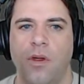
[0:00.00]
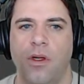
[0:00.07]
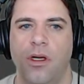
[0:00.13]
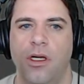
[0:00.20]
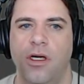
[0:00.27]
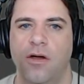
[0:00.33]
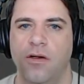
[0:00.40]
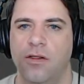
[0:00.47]

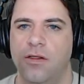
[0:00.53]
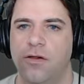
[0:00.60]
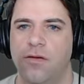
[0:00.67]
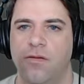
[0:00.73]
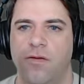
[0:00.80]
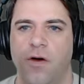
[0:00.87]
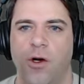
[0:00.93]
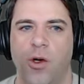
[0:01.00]
Here's
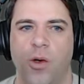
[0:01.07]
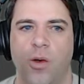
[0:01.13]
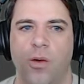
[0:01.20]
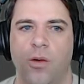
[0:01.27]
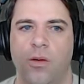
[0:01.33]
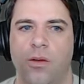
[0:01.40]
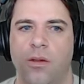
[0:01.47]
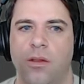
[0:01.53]

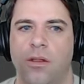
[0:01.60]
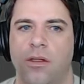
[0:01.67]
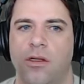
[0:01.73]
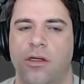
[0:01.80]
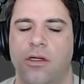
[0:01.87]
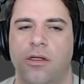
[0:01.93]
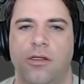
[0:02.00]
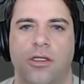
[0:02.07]
Nouveau,
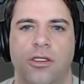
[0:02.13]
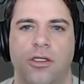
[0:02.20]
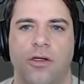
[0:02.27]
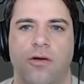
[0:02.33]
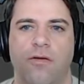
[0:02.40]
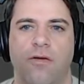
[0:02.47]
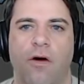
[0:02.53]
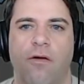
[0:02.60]
just the
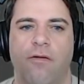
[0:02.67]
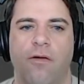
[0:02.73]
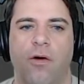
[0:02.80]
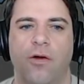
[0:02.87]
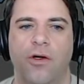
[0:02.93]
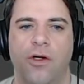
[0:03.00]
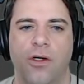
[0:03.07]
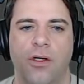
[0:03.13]
Nouveau
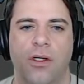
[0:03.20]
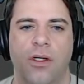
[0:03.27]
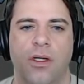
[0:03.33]
folder.